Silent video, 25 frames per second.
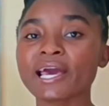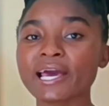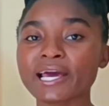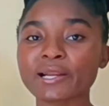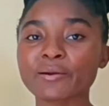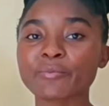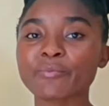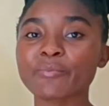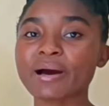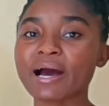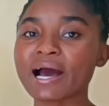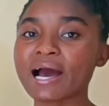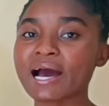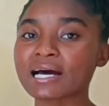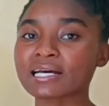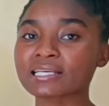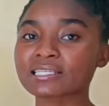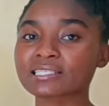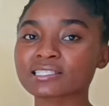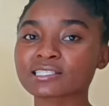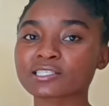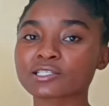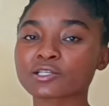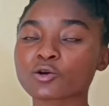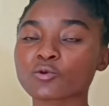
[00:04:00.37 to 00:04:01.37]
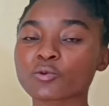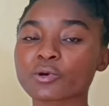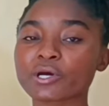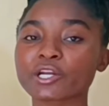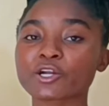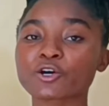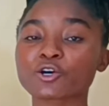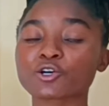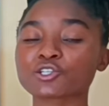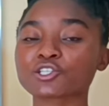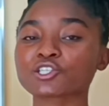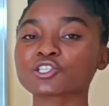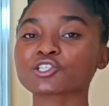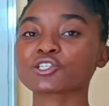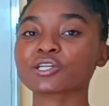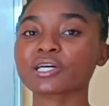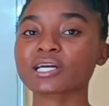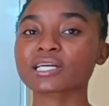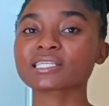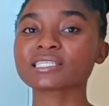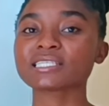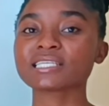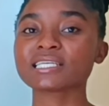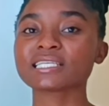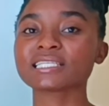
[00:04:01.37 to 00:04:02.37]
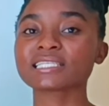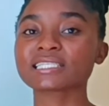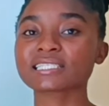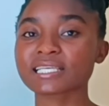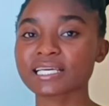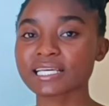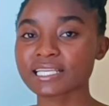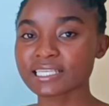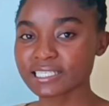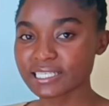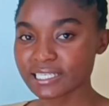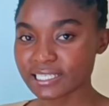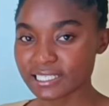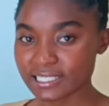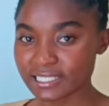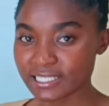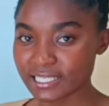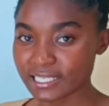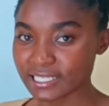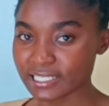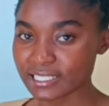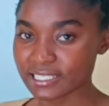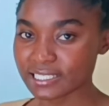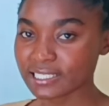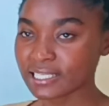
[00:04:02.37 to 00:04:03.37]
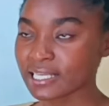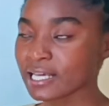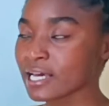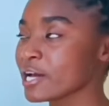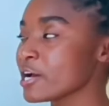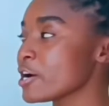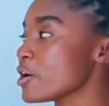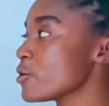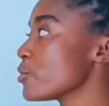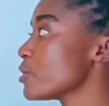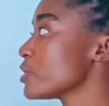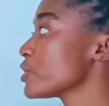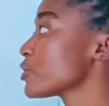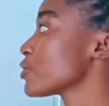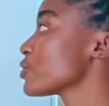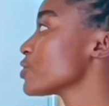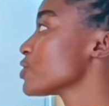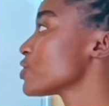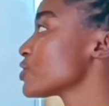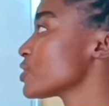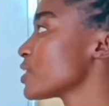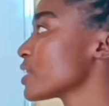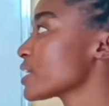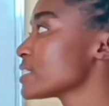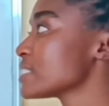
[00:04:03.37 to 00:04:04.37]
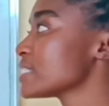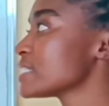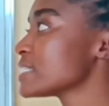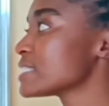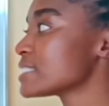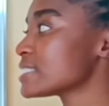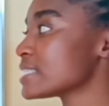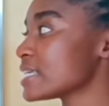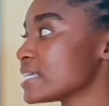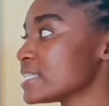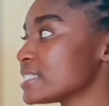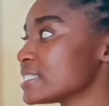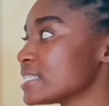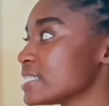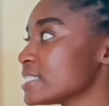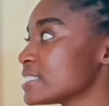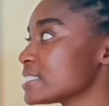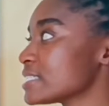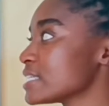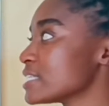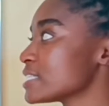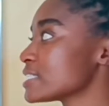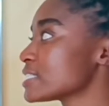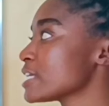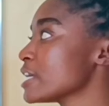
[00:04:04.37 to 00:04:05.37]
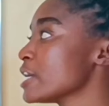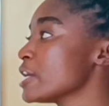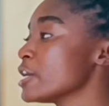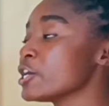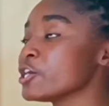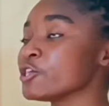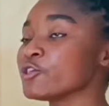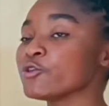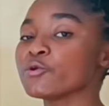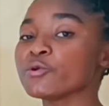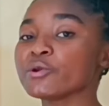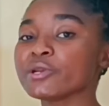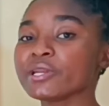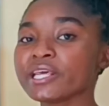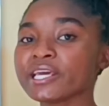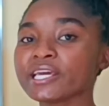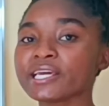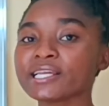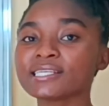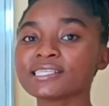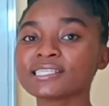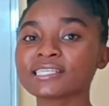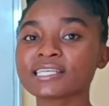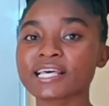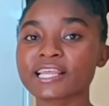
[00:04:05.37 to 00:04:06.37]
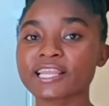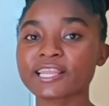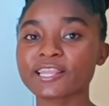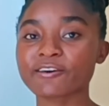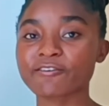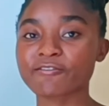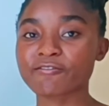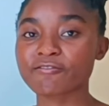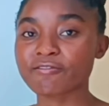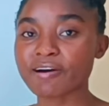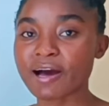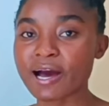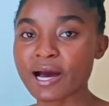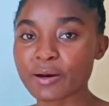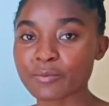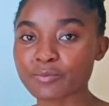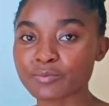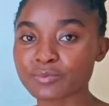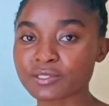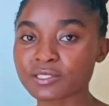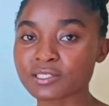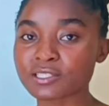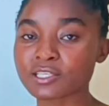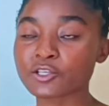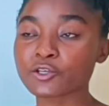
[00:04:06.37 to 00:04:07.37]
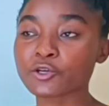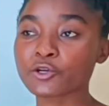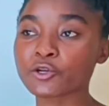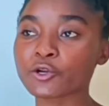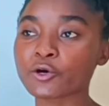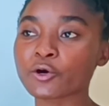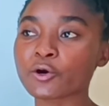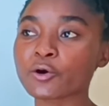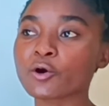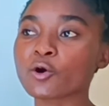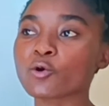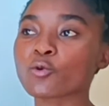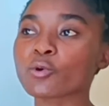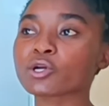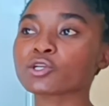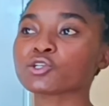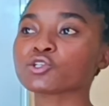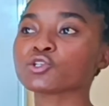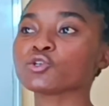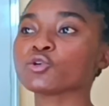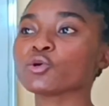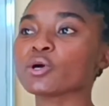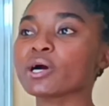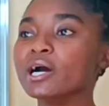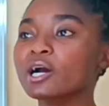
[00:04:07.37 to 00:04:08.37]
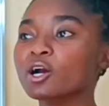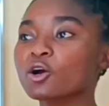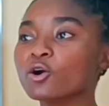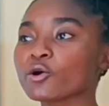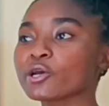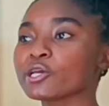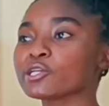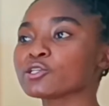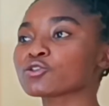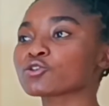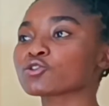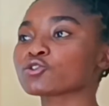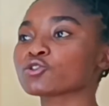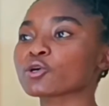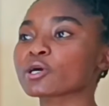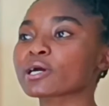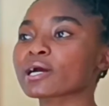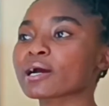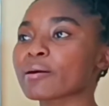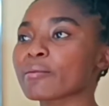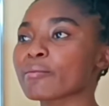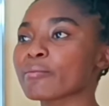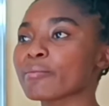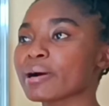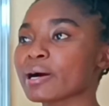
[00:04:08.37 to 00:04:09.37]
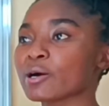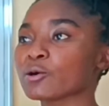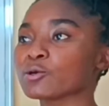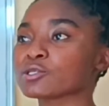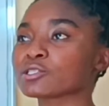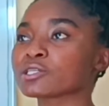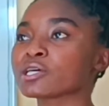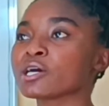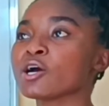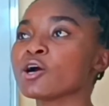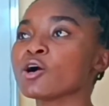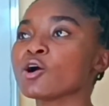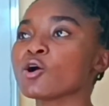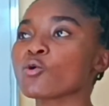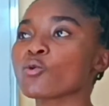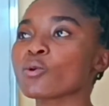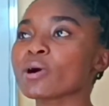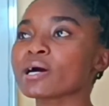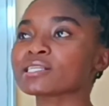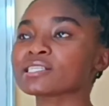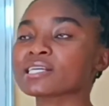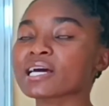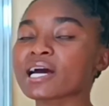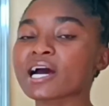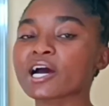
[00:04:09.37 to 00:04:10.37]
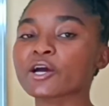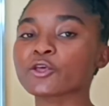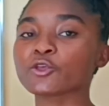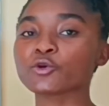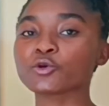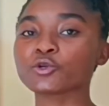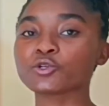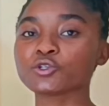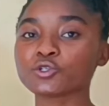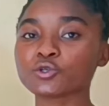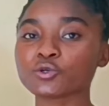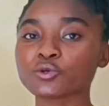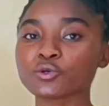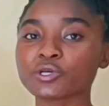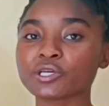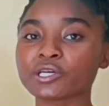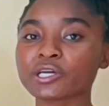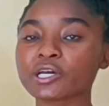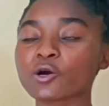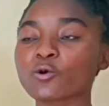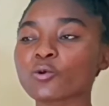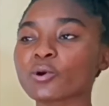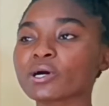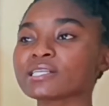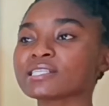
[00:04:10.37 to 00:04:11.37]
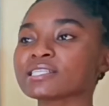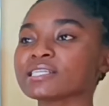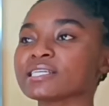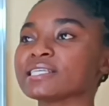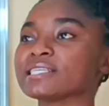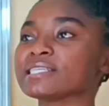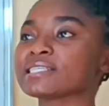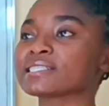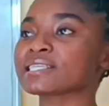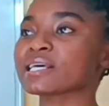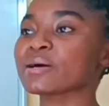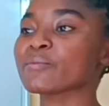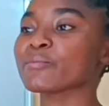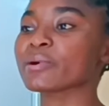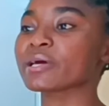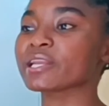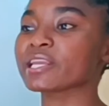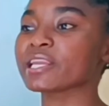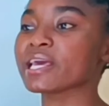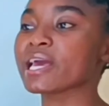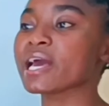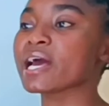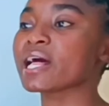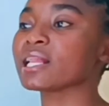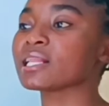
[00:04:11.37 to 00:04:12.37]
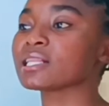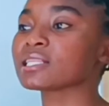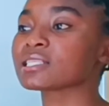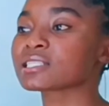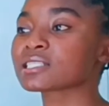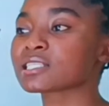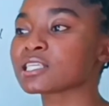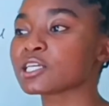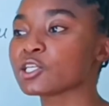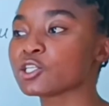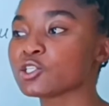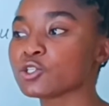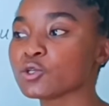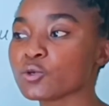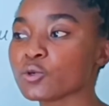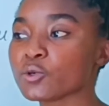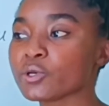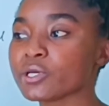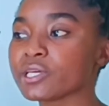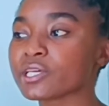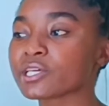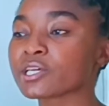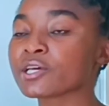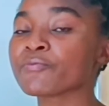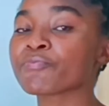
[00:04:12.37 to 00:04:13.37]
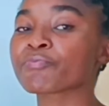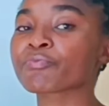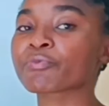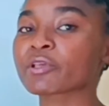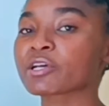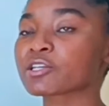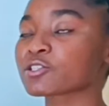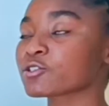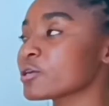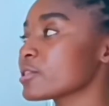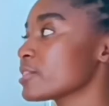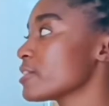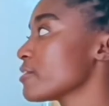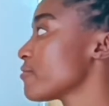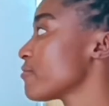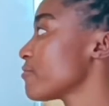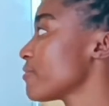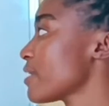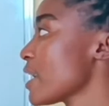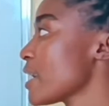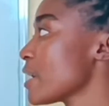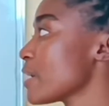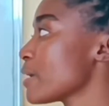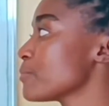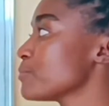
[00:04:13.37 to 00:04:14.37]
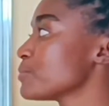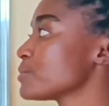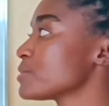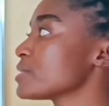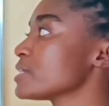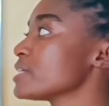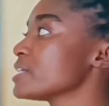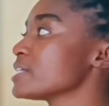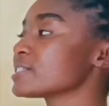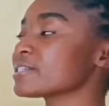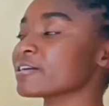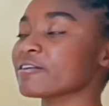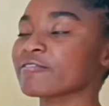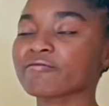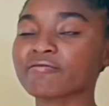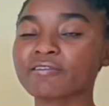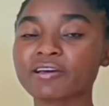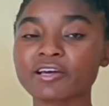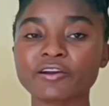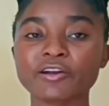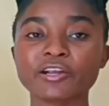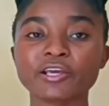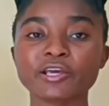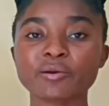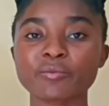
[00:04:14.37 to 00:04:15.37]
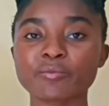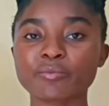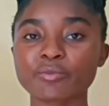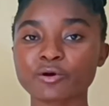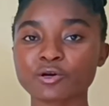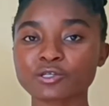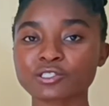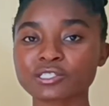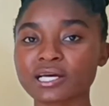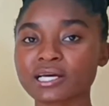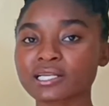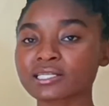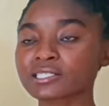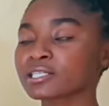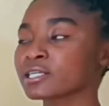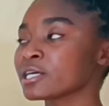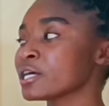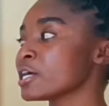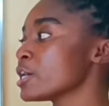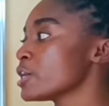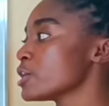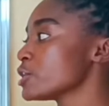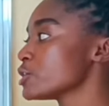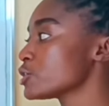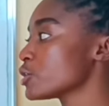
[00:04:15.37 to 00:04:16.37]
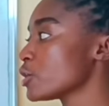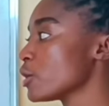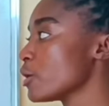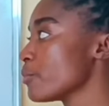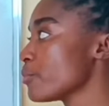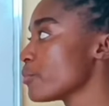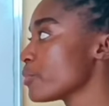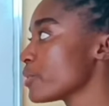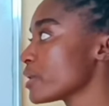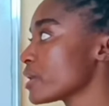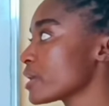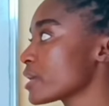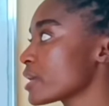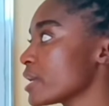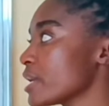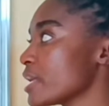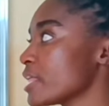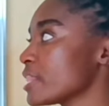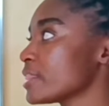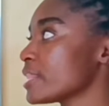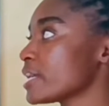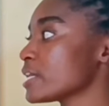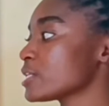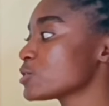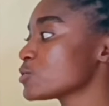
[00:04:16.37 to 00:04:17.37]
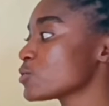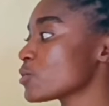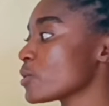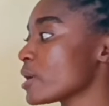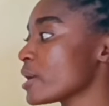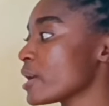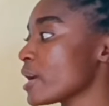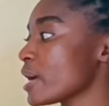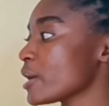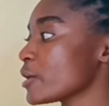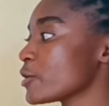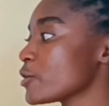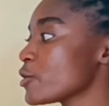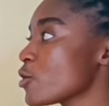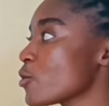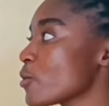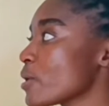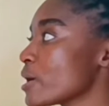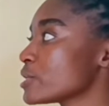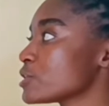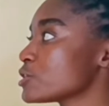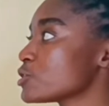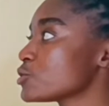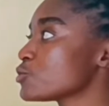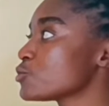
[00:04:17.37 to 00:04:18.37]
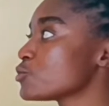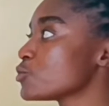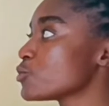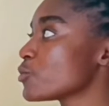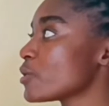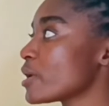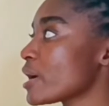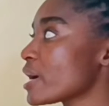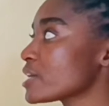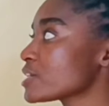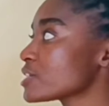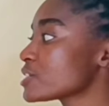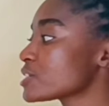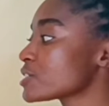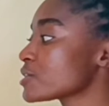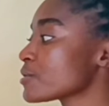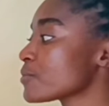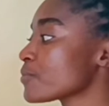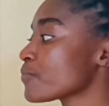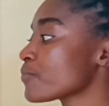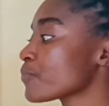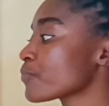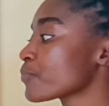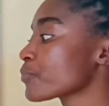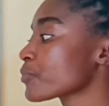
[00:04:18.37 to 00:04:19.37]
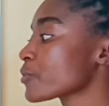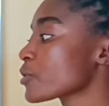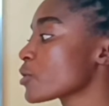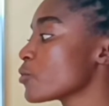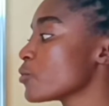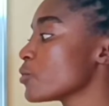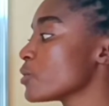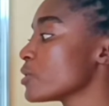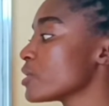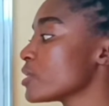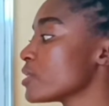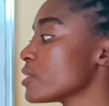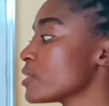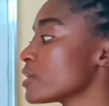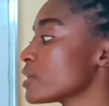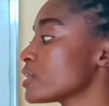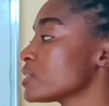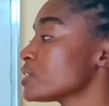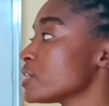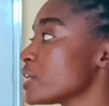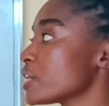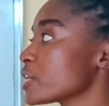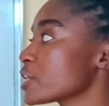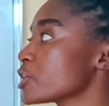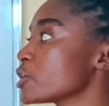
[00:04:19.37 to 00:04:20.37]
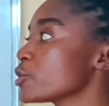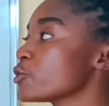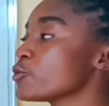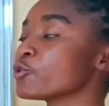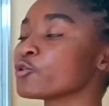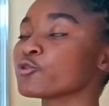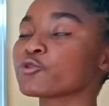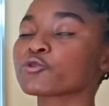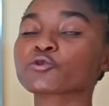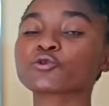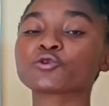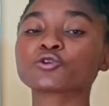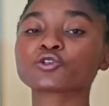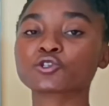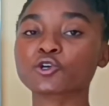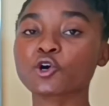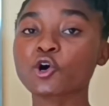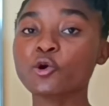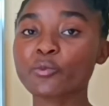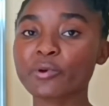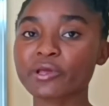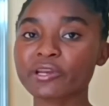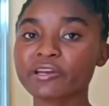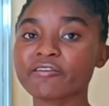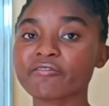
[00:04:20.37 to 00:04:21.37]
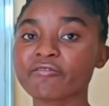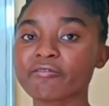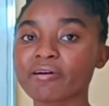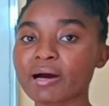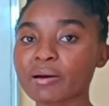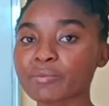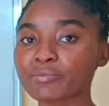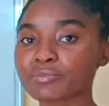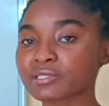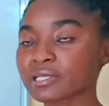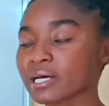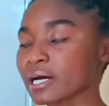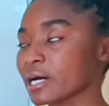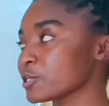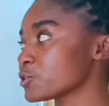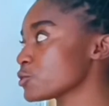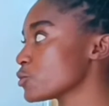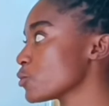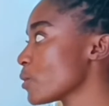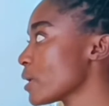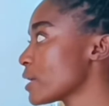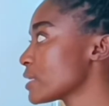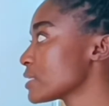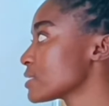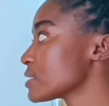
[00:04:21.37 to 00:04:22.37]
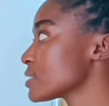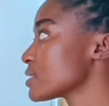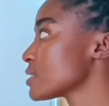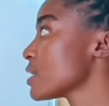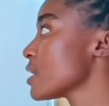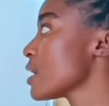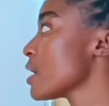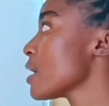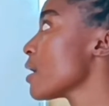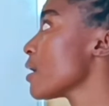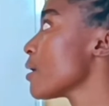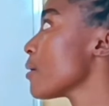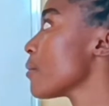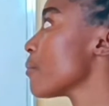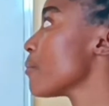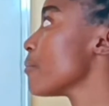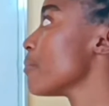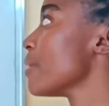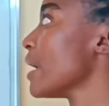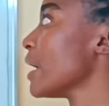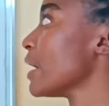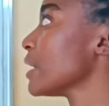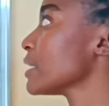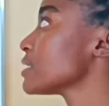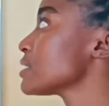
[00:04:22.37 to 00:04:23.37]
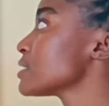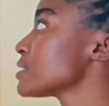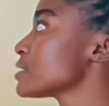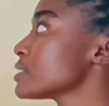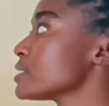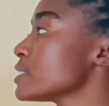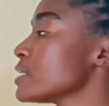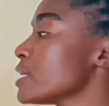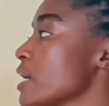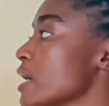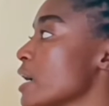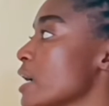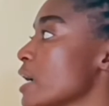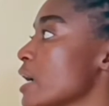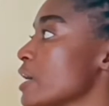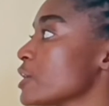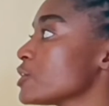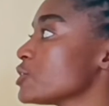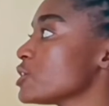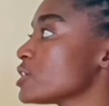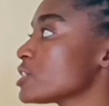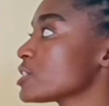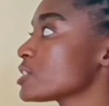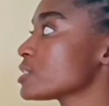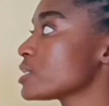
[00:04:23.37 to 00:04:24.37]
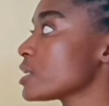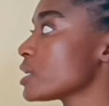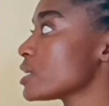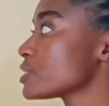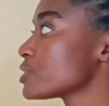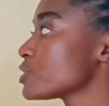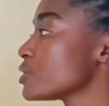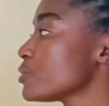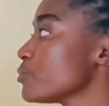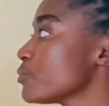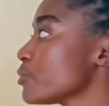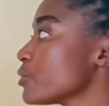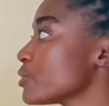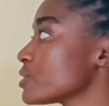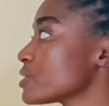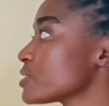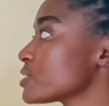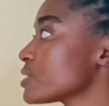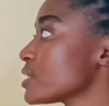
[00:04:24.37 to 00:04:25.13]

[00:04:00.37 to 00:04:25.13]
help us when constructing sentences. When constructing sentences, you need the verbs, you know, what you are going to talk about. What are you doing? What is somebody else doing? So the verbs is a very important topic, and that's why I don't want to rush with taking you through so many verbs at once. But just a simple